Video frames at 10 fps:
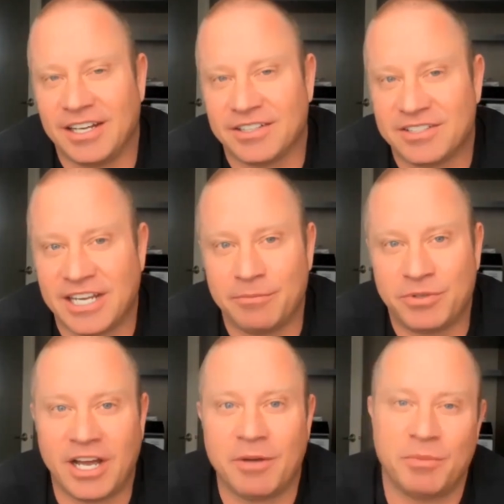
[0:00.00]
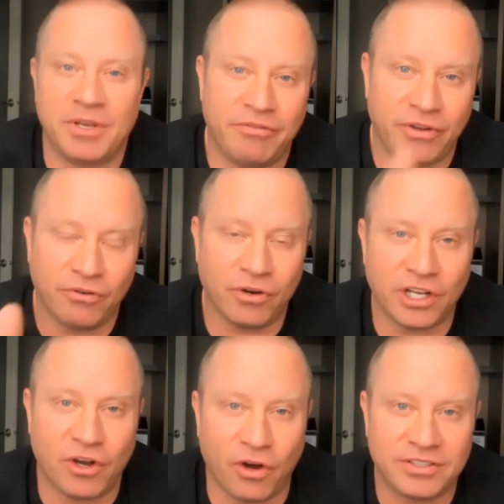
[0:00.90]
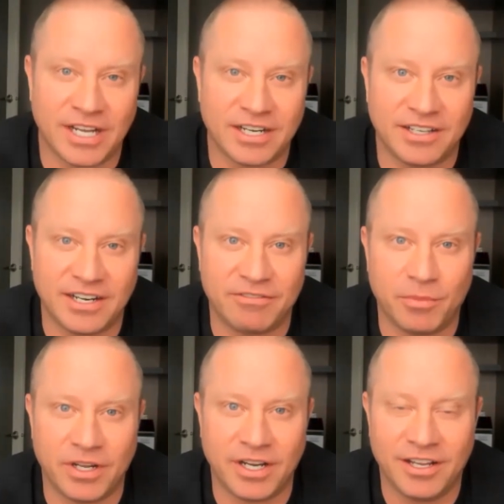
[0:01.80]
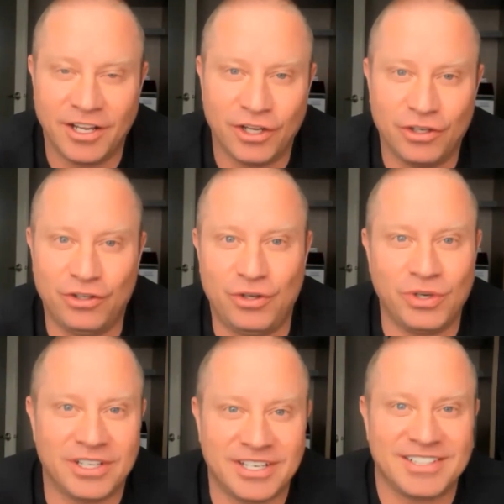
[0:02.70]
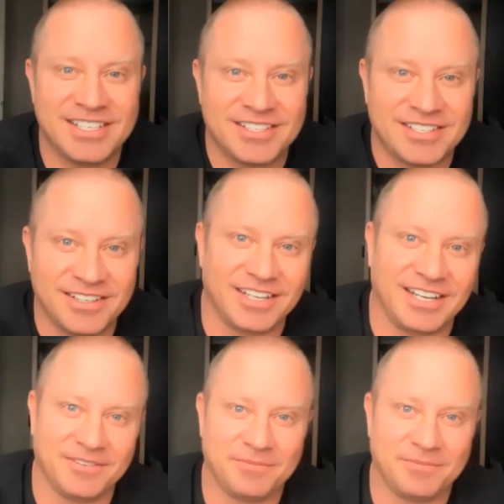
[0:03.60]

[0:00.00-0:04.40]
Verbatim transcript: and at the same time, I mean, if you already contacted everybody, do it consistently.